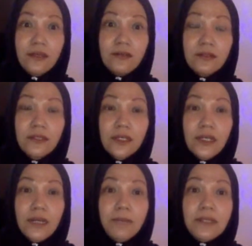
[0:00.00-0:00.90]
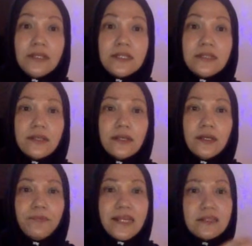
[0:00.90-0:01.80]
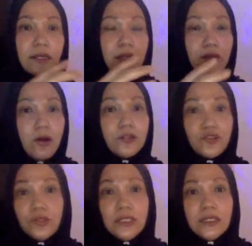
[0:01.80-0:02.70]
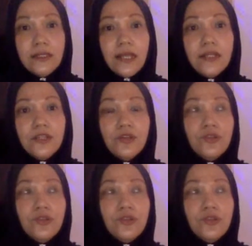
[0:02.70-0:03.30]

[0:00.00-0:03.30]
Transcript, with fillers: You know, because uh, there's a lot to learn and you,